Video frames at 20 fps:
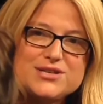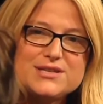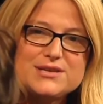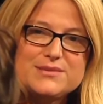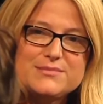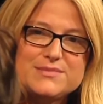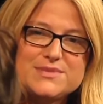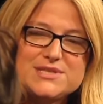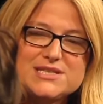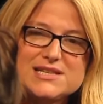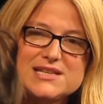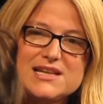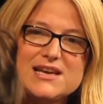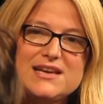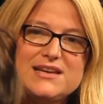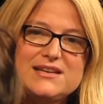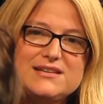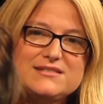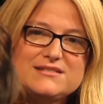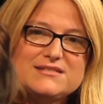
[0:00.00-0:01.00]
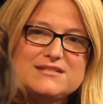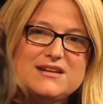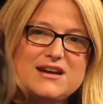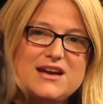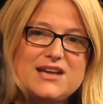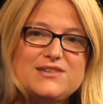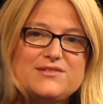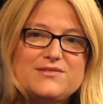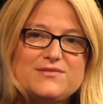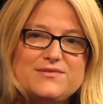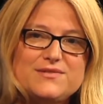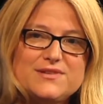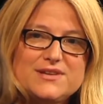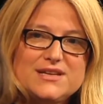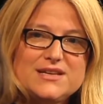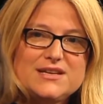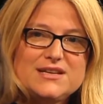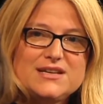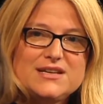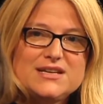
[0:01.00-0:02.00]
them to like kind of
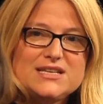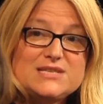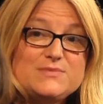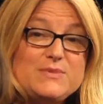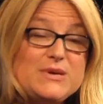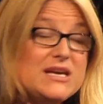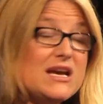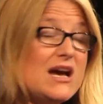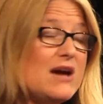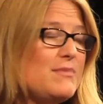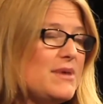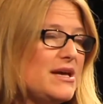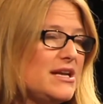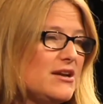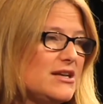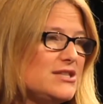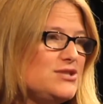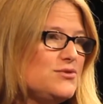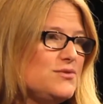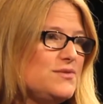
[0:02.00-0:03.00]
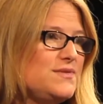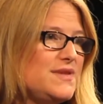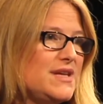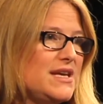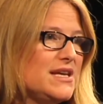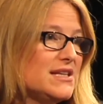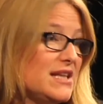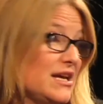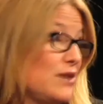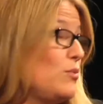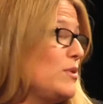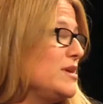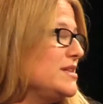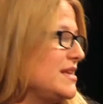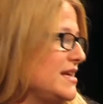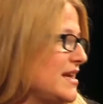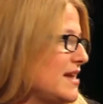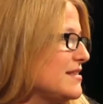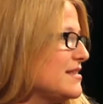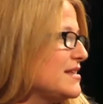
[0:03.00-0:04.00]
speak up. And I do think, like,
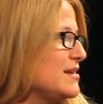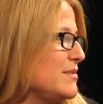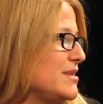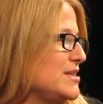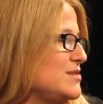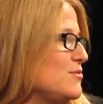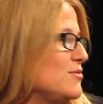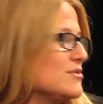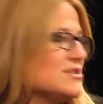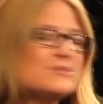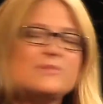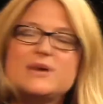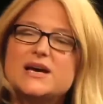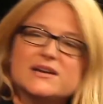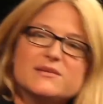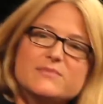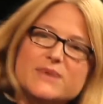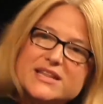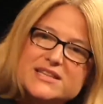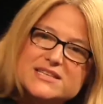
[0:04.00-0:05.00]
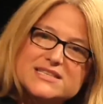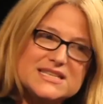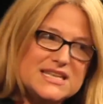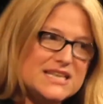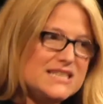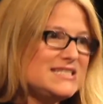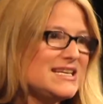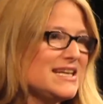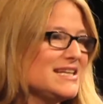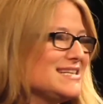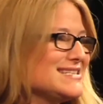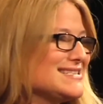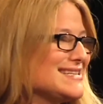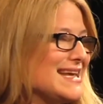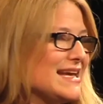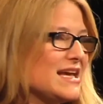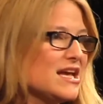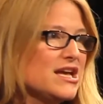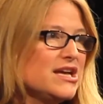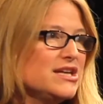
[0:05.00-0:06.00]
the other thing we talked about this think tank is
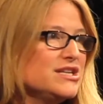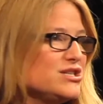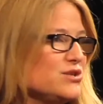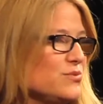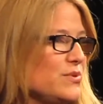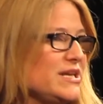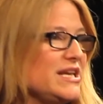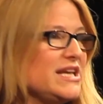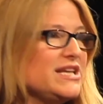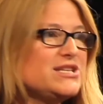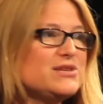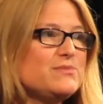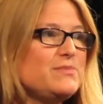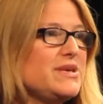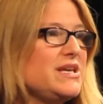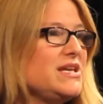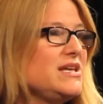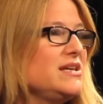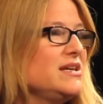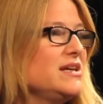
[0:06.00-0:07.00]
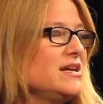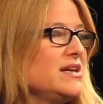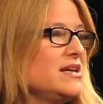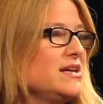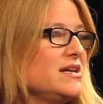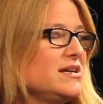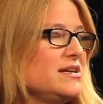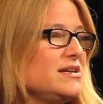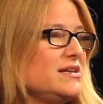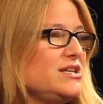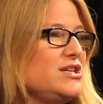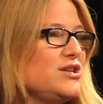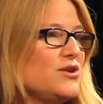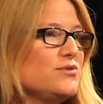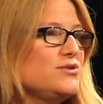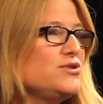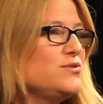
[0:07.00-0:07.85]
like, do we need to be, you know,